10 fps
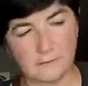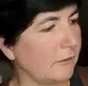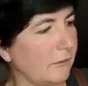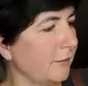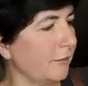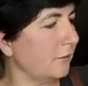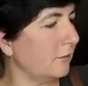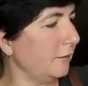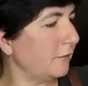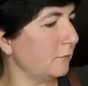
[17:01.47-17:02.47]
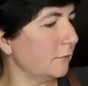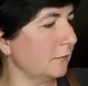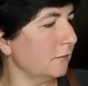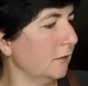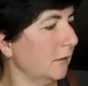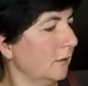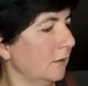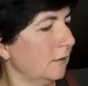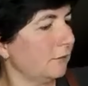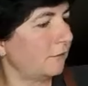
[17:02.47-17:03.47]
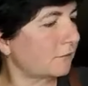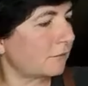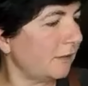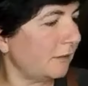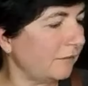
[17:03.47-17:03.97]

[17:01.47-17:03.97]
on at night and will scream if